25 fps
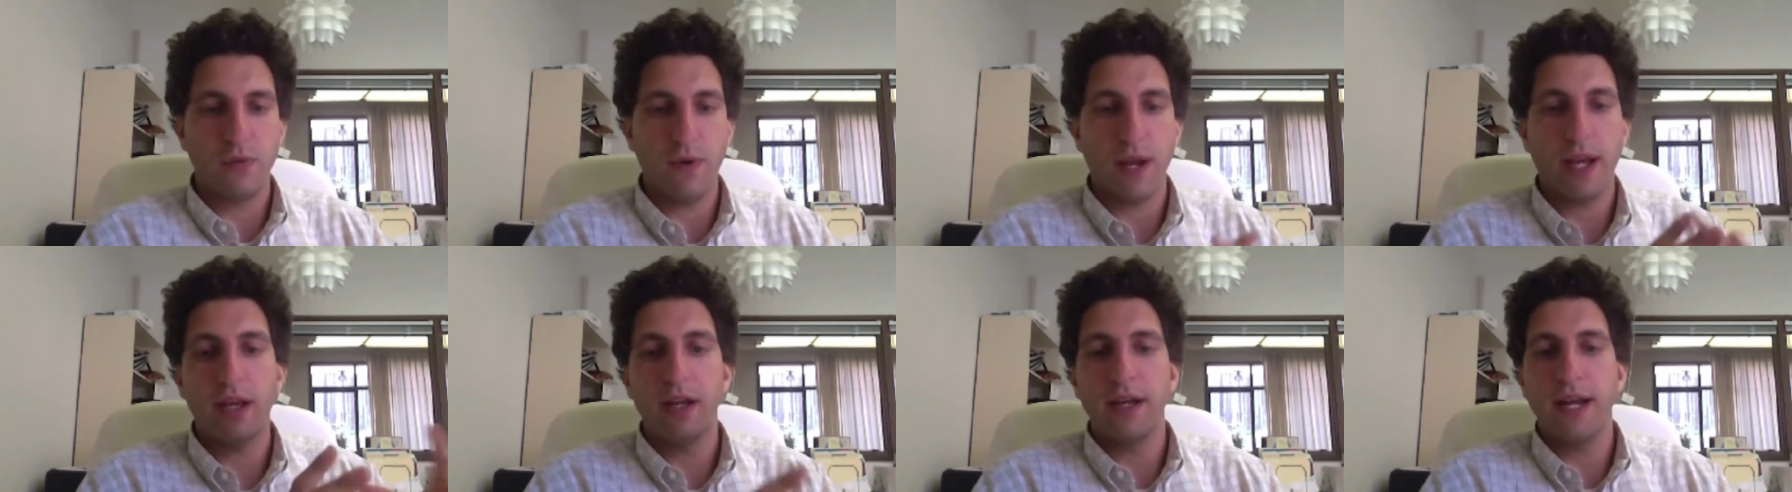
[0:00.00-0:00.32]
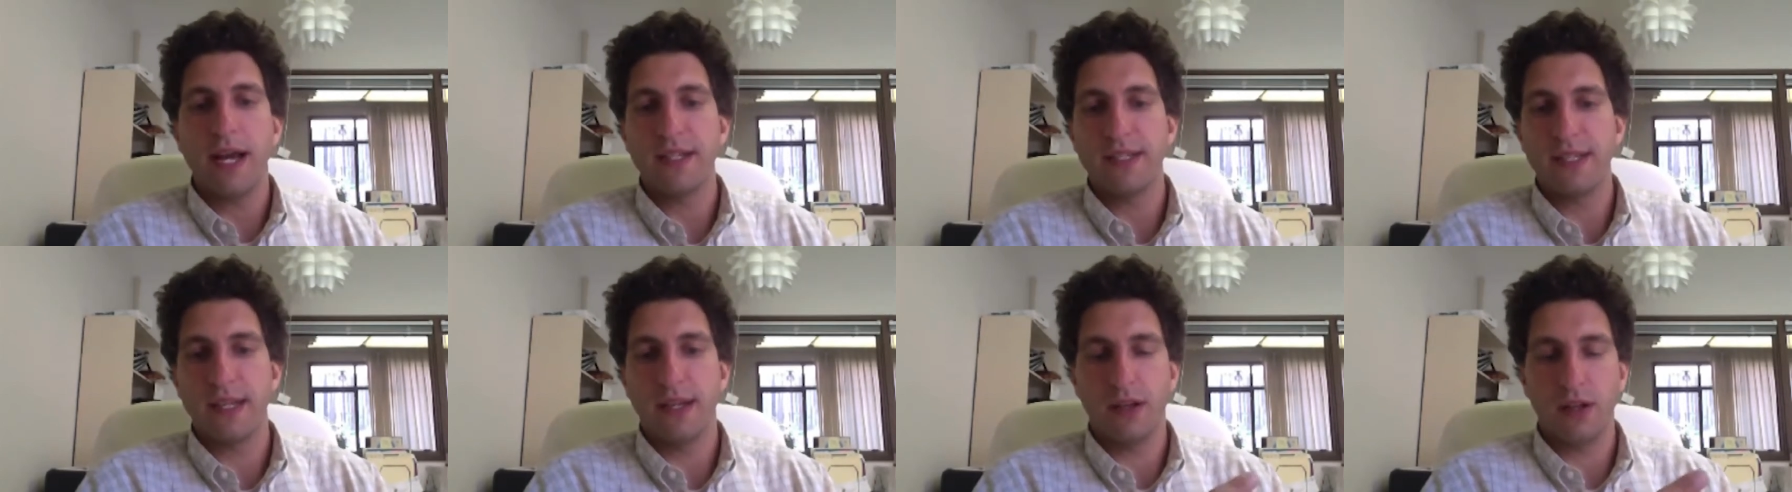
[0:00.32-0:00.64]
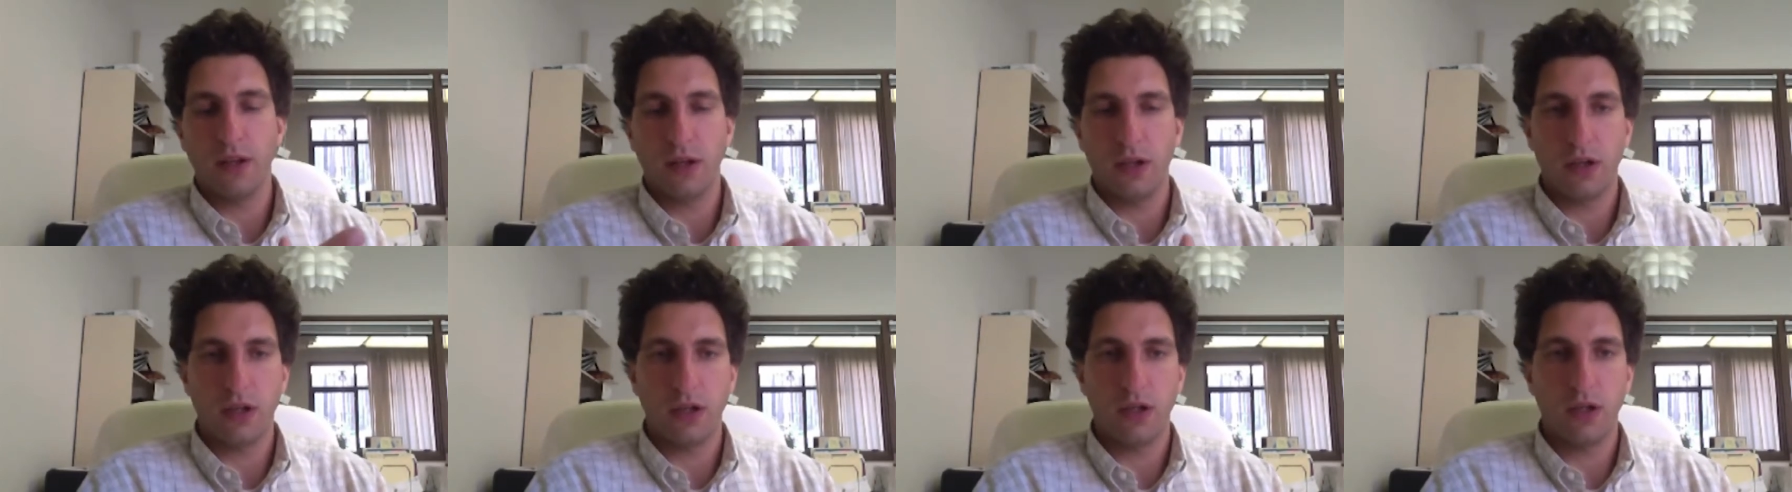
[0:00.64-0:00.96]

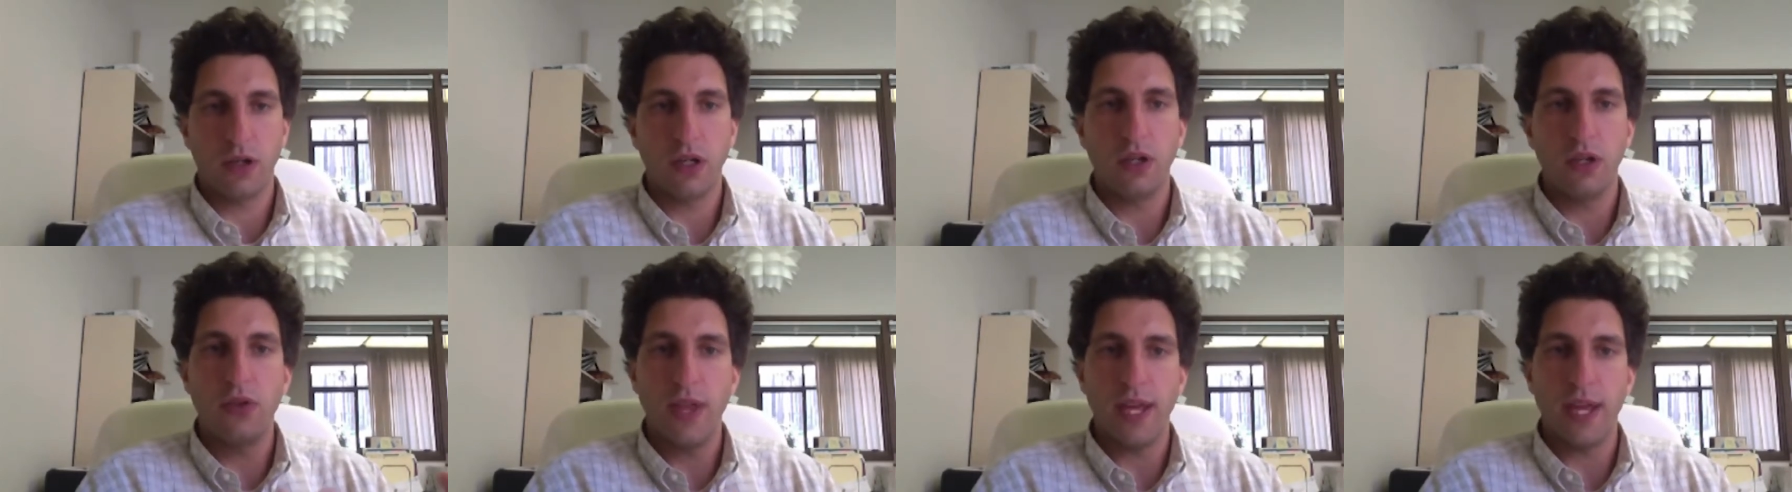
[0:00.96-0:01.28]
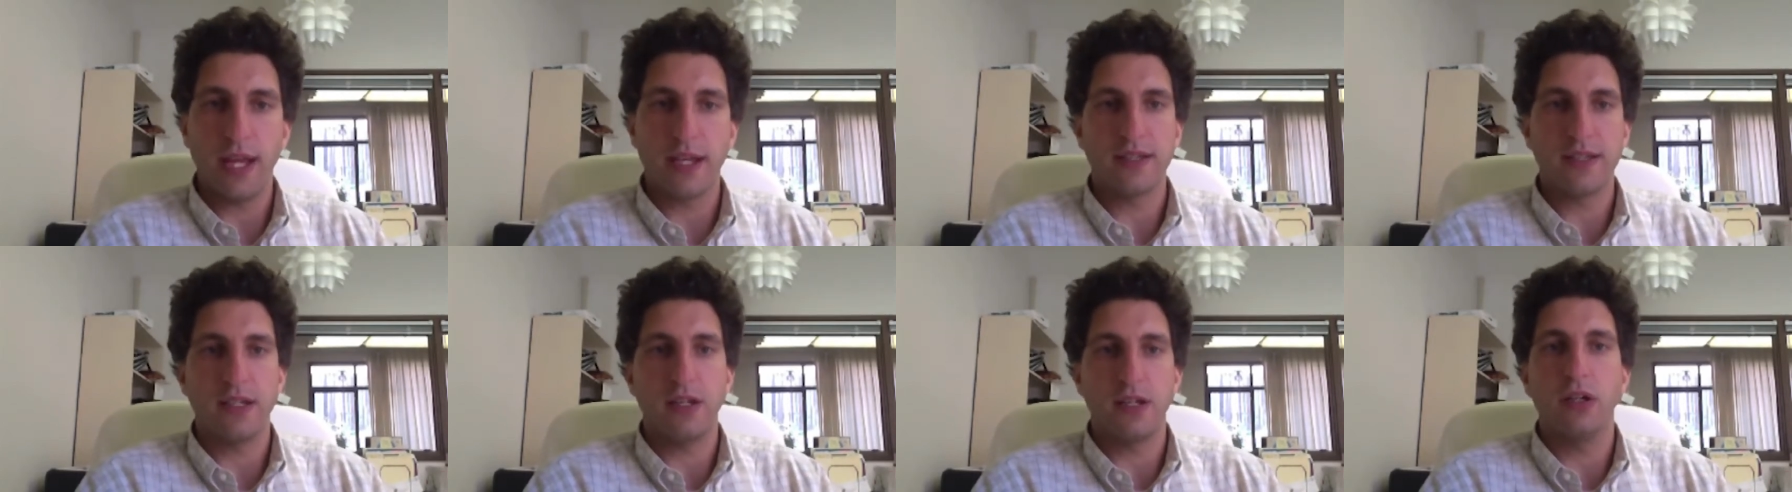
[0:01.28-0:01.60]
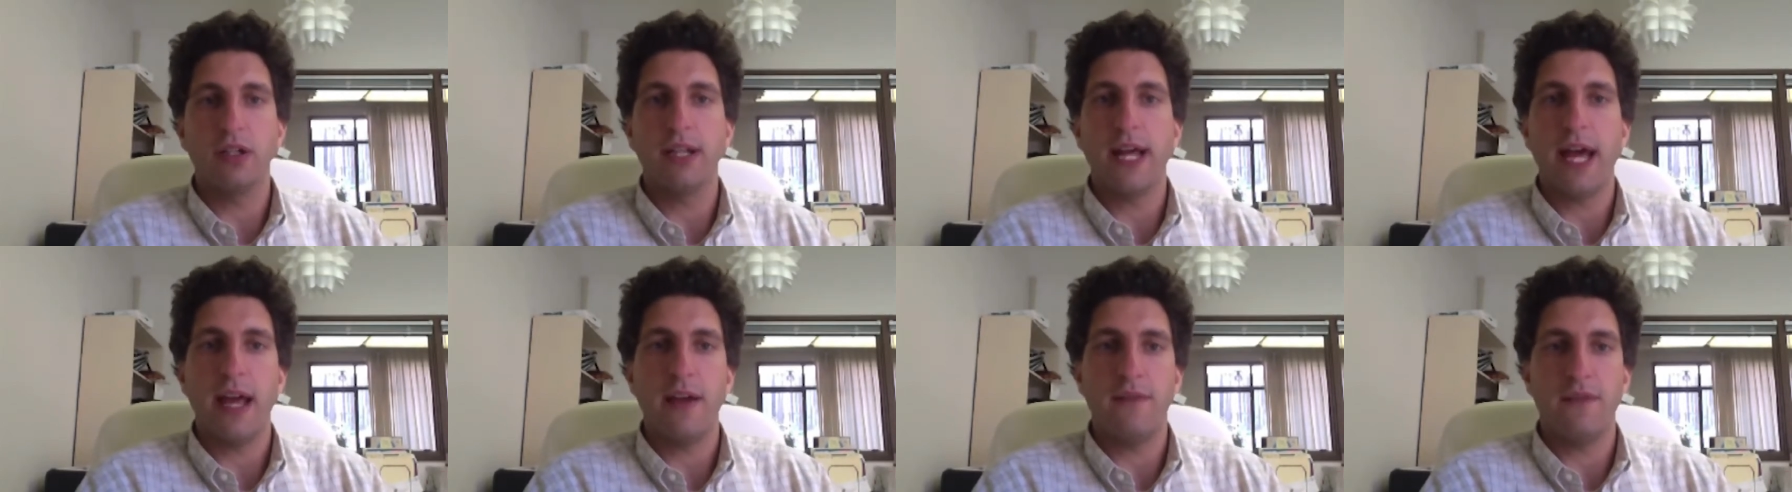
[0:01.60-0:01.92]
recognizing good things in
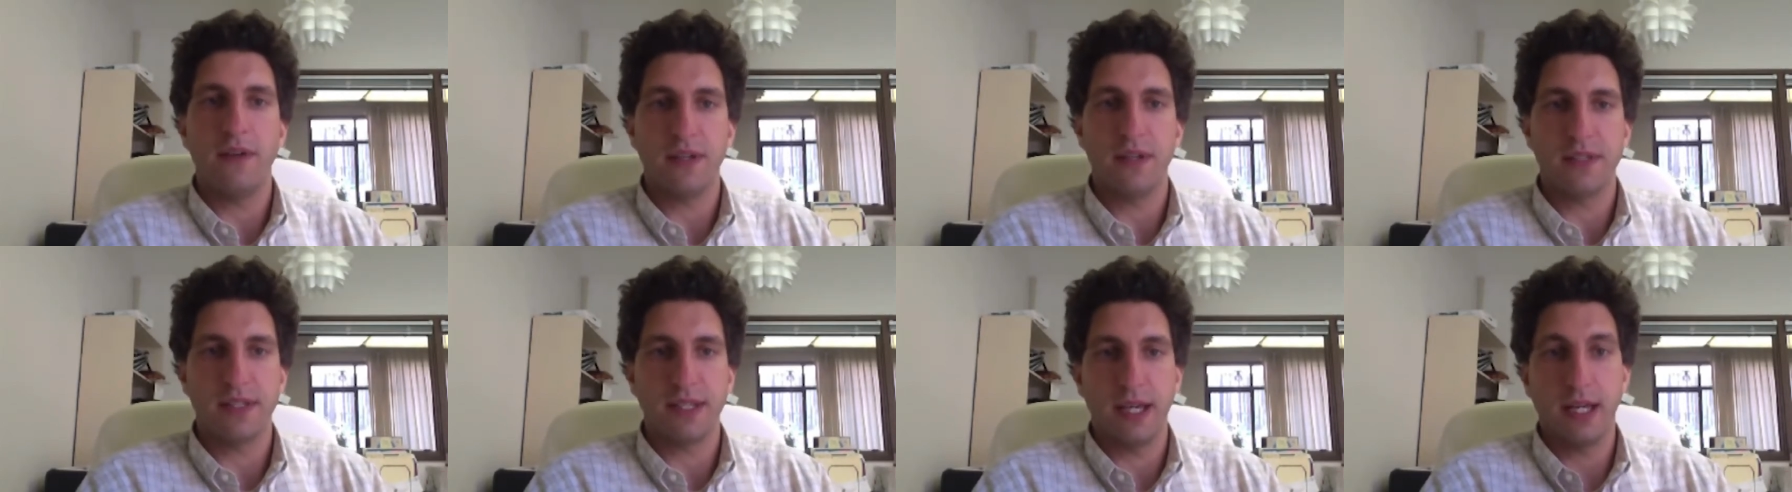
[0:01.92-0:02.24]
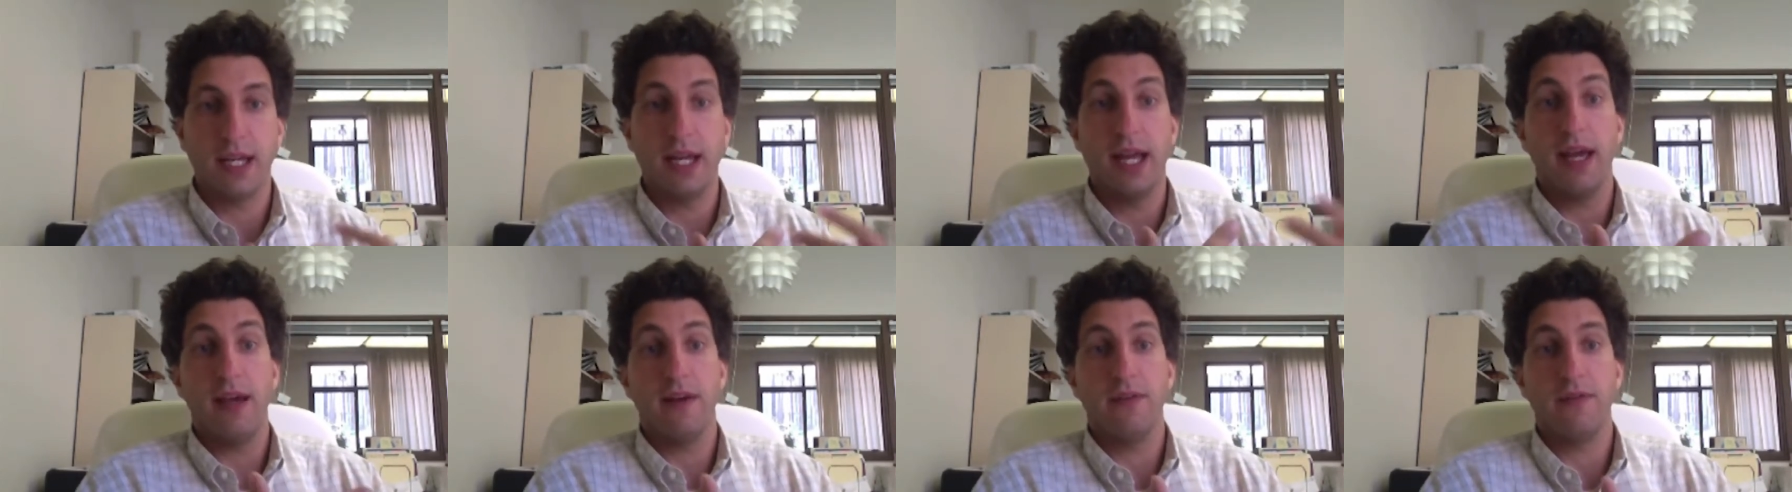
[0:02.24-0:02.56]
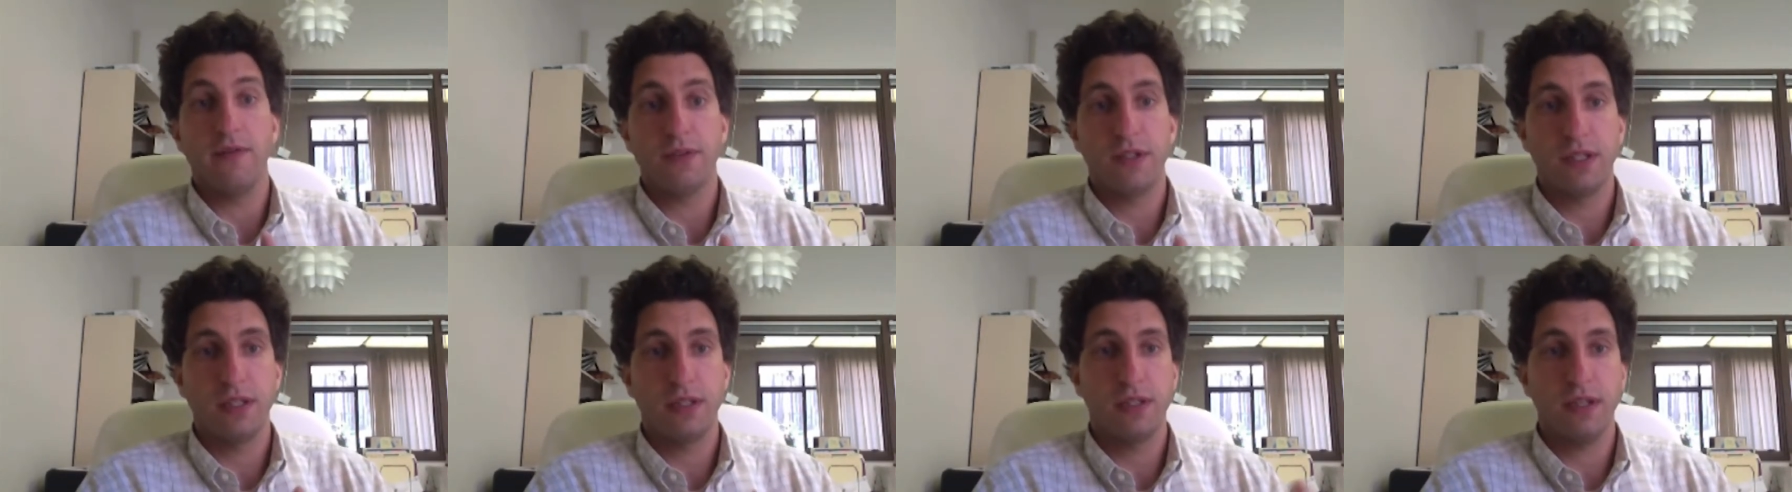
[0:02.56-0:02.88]
your life as a
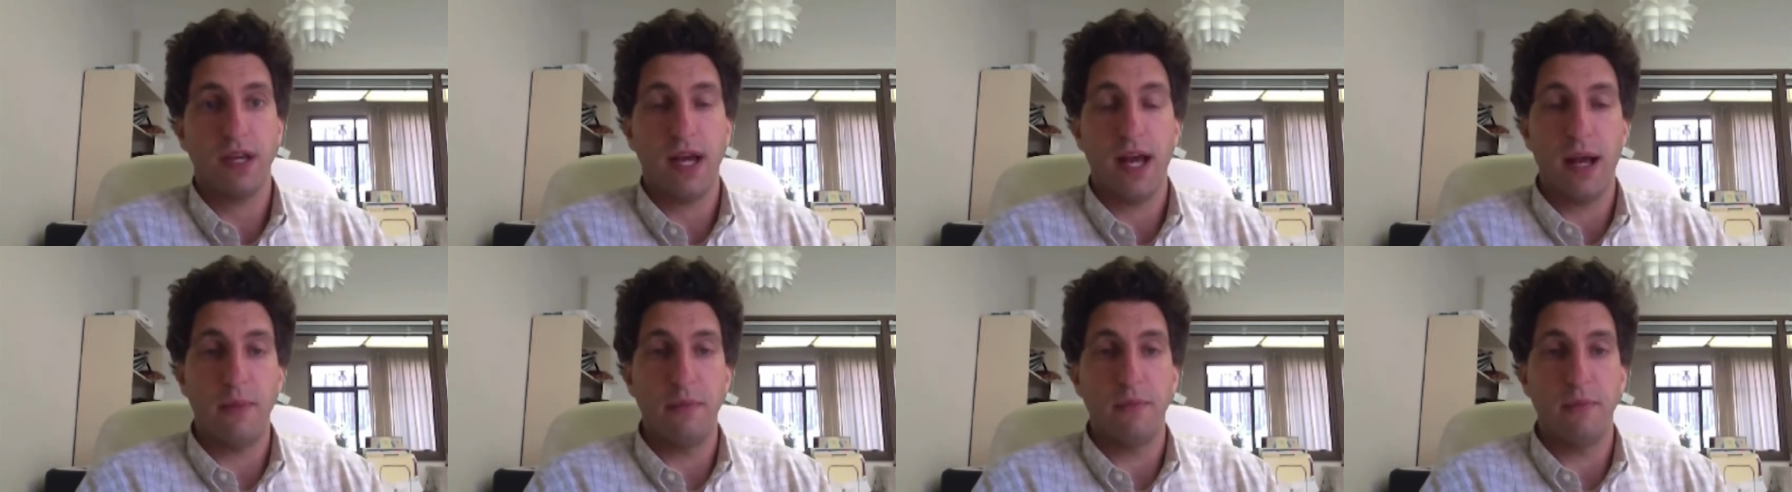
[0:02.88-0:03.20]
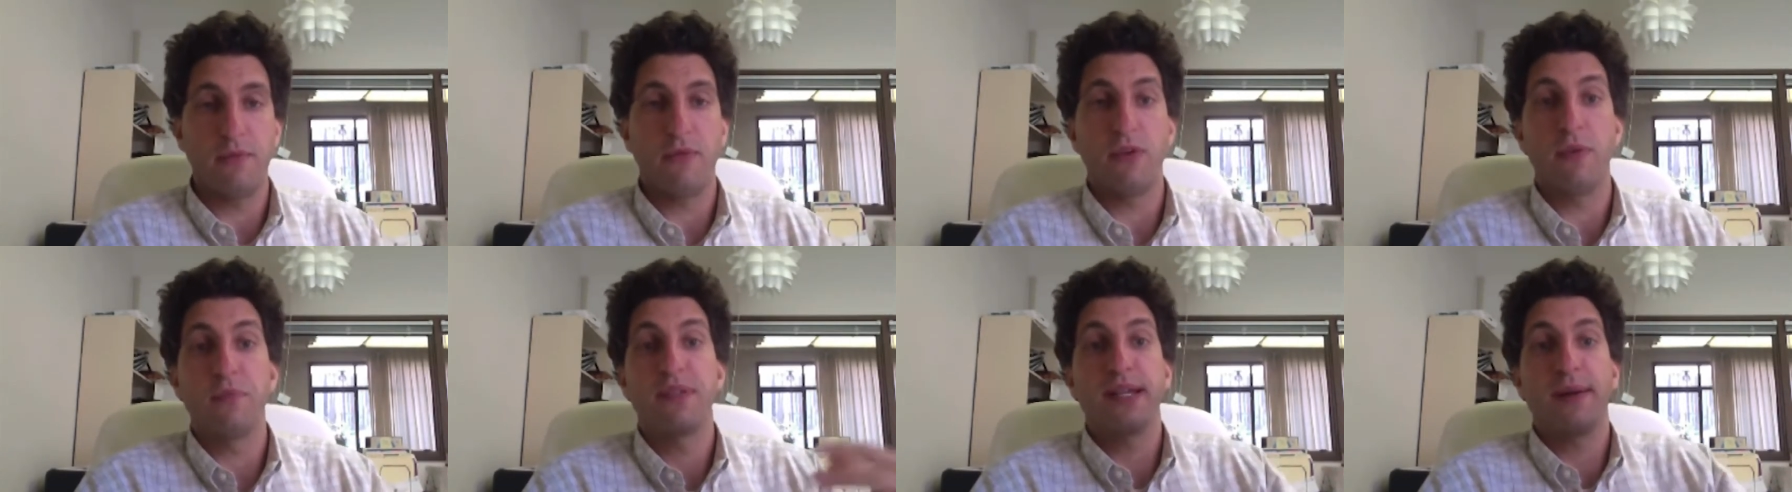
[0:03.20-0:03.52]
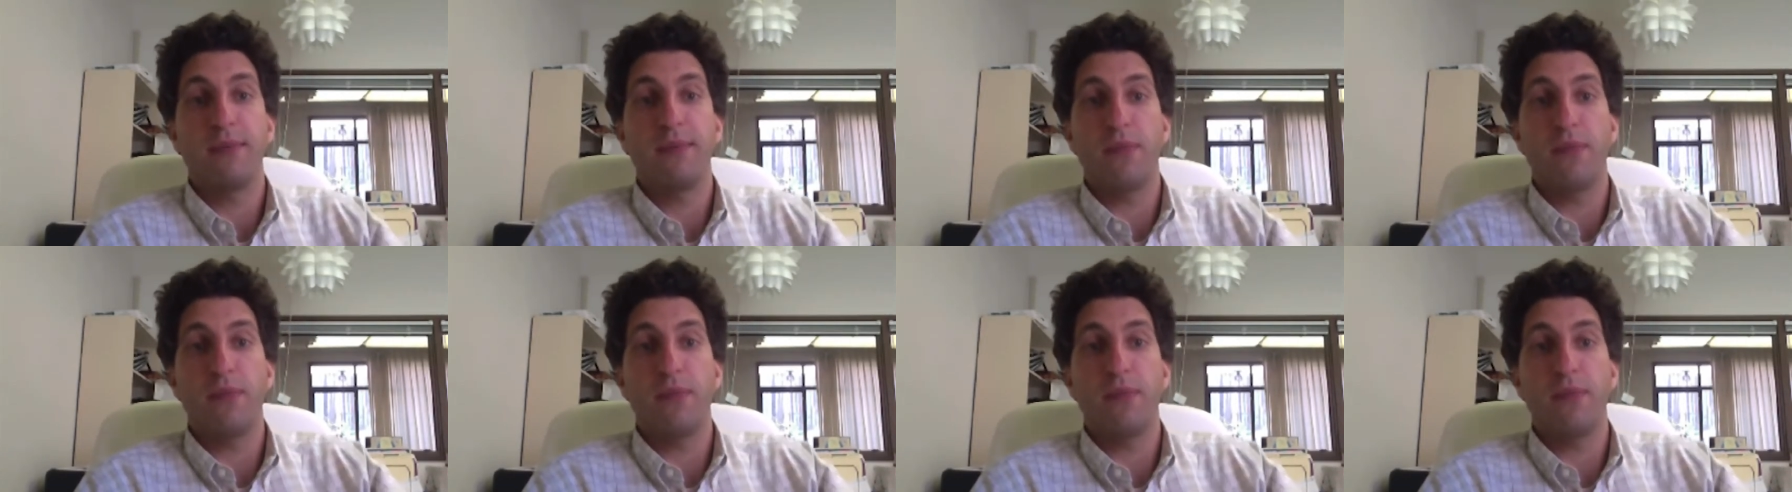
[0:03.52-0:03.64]
gift from